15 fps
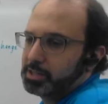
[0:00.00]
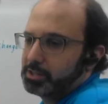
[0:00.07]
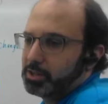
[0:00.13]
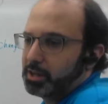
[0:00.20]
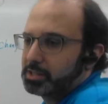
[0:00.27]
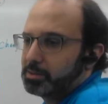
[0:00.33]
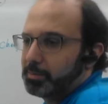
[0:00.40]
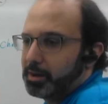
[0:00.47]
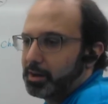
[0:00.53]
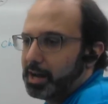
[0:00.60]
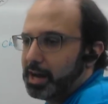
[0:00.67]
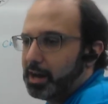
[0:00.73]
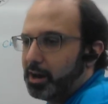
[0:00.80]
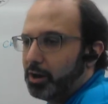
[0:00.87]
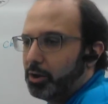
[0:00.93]
it talks about
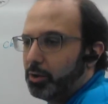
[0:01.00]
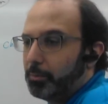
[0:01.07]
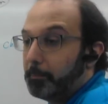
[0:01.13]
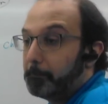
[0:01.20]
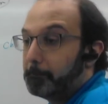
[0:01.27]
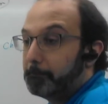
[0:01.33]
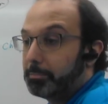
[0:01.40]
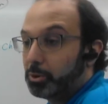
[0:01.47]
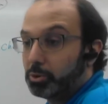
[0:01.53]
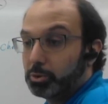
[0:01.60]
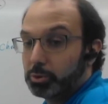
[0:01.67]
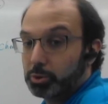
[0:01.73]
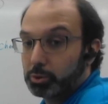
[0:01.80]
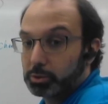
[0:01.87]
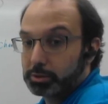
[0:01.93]
how
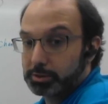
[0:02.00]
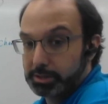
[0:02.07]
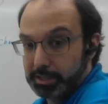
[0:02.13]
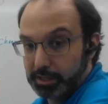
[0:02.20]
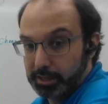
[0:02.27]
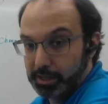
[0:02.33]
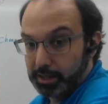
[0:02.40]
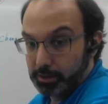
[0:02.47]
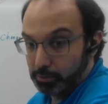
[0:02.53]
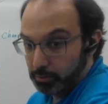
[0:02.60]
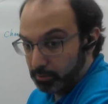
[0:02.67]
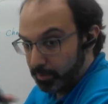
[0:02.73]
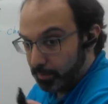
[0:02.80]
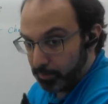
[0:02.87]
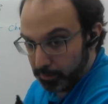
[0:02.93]
bold D,
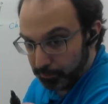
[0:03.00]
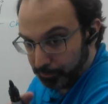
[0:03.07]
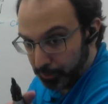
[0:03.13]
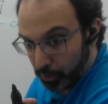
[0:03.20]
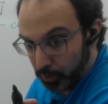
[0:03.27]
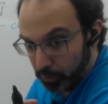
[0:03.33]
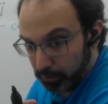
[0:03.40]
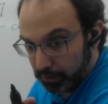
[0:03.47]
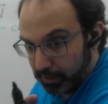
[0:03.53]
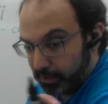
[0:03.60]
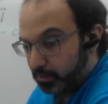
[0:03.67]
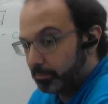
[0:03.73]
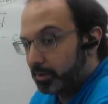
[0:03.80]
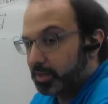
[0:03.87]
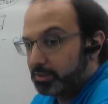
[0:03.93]
remember, bold
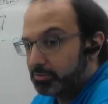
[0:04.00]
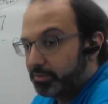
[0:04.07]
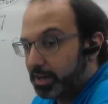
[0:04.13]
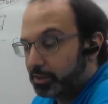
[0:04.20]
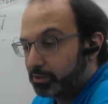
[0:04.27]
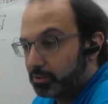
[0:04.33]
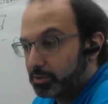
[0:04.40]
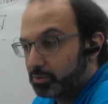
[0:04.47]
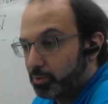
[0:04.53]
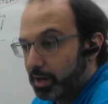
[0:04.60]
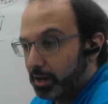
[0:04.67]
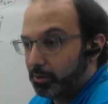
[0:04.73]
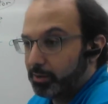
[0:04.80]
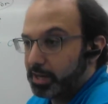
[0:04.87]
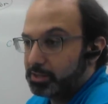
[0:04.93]
letter means vector as
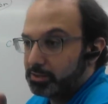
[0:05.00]
well, right?